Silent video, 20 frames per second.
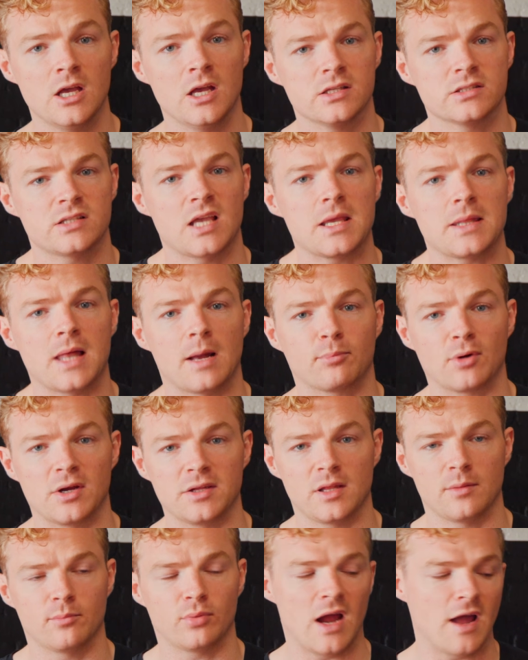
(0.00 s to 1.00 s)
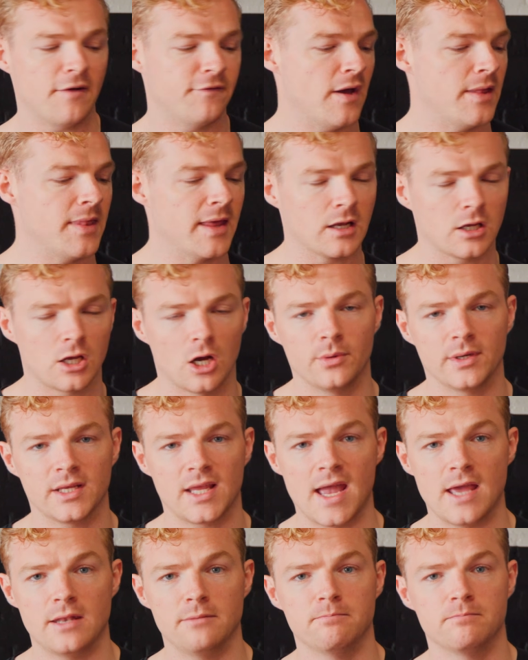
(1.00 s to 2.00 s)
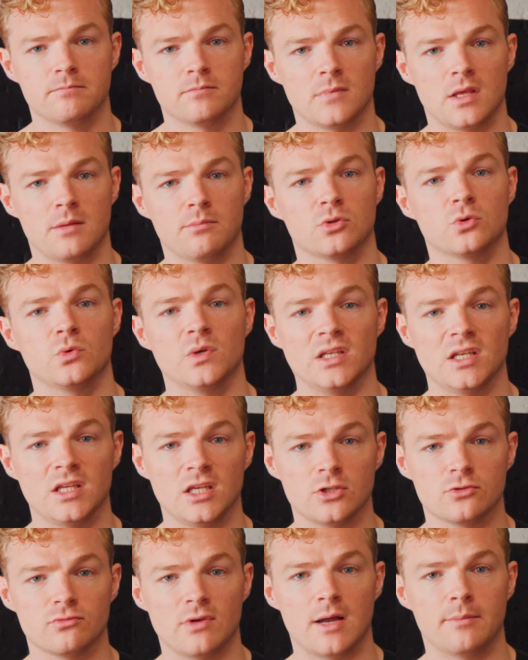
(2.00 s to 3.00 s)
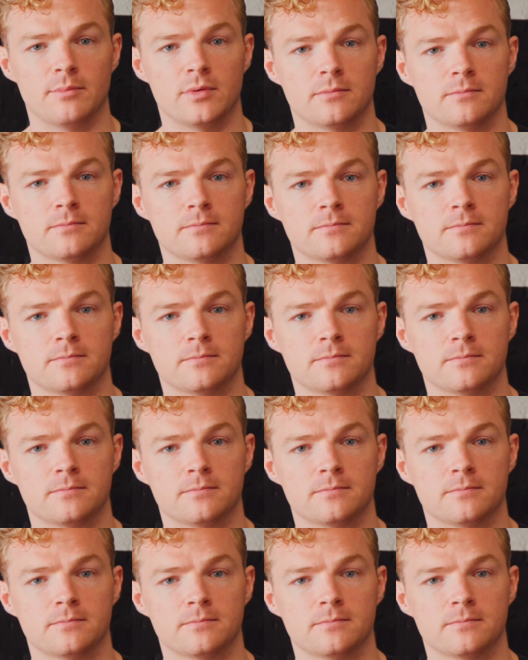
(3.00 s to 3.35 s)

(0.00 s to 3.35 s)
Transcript: Take that bracing breath and then go again in between each rep.